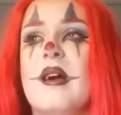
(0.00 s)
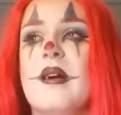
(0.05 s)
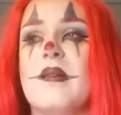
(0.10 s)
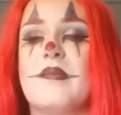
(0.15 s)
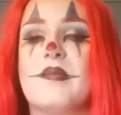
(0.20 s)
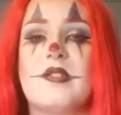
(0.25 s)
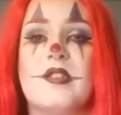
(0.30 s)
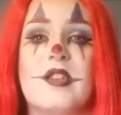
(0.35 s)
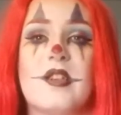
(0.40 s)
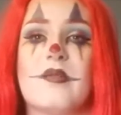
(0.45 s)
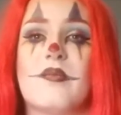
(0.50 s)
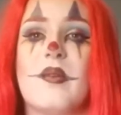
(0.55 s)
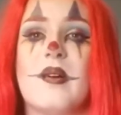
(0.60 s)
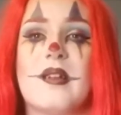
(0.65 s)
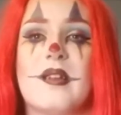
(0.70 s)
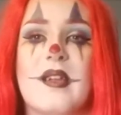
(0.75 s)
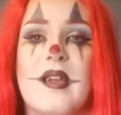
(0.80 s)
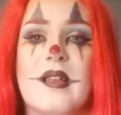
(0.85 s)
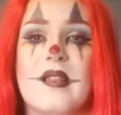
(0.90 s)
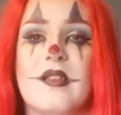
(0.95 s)
I just
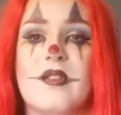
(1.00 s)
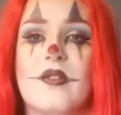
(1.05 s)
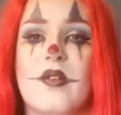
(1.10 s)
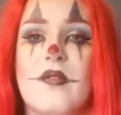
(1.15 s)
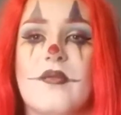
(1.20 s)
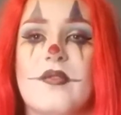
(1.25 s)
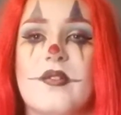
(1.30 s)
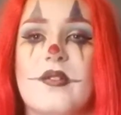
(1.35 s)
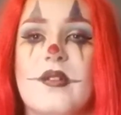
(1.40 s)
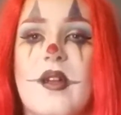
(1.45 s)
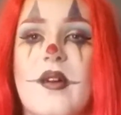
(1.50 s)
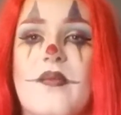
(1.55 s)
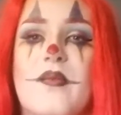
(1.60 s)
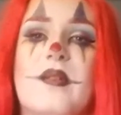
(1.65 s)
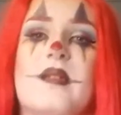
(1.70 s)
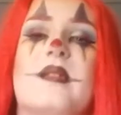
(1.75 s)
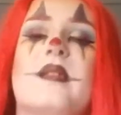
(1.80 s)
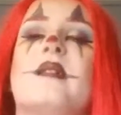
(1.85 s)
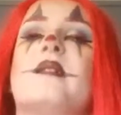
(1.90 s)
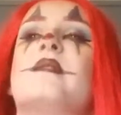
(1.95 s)
want to get this over and done
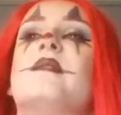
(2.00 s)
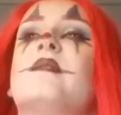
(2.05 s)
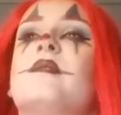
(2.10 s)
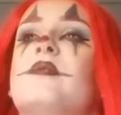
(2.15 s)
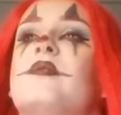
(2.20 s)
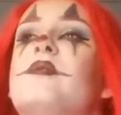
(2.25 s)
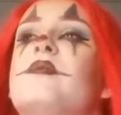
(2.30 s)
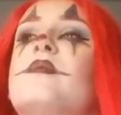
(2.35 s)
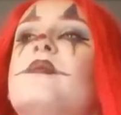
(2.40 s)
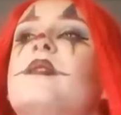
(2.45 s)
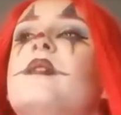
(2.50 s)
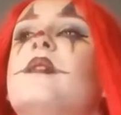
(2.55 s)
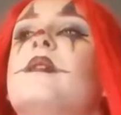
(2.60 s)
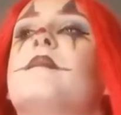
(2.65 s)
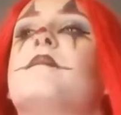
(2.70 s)
with, tell you the truth.